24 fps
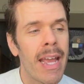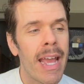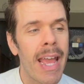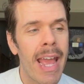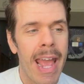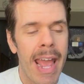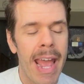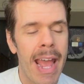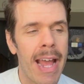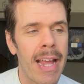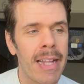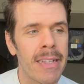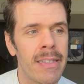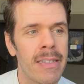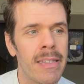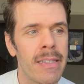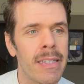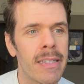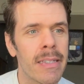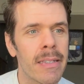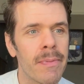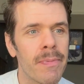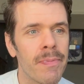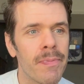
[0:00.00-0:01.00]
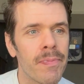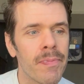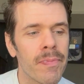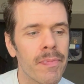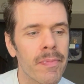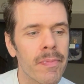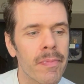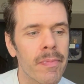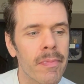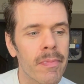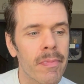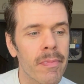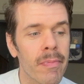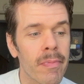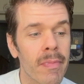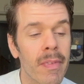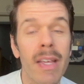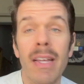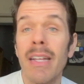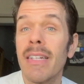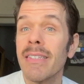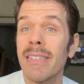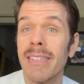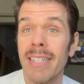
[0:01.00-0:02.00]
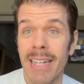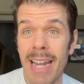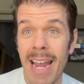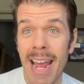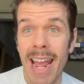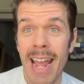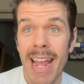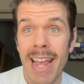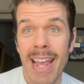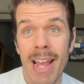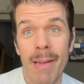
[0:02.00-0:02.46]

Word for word: And today